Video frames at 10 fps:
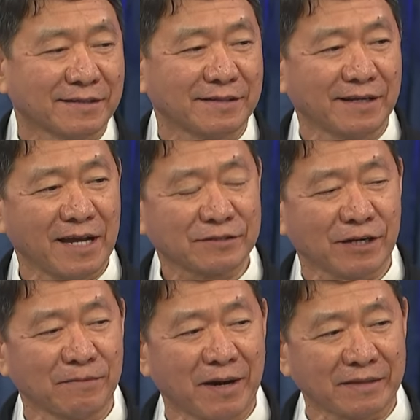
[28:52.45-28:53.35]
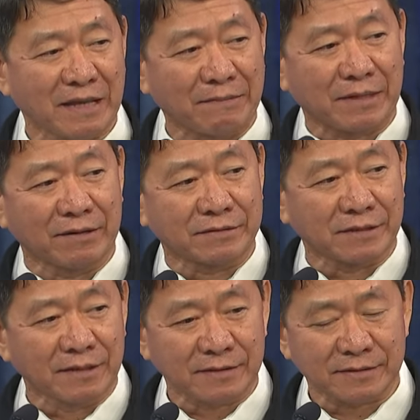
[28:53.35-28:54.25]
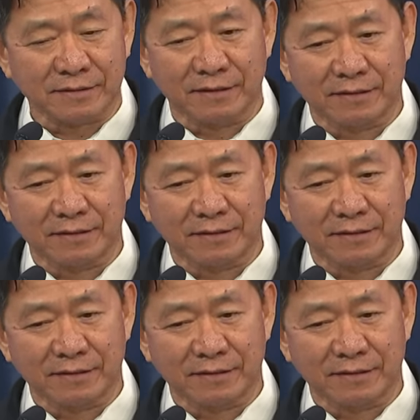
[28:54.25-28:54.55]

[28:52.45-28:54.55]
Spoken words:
The National Maritime Council has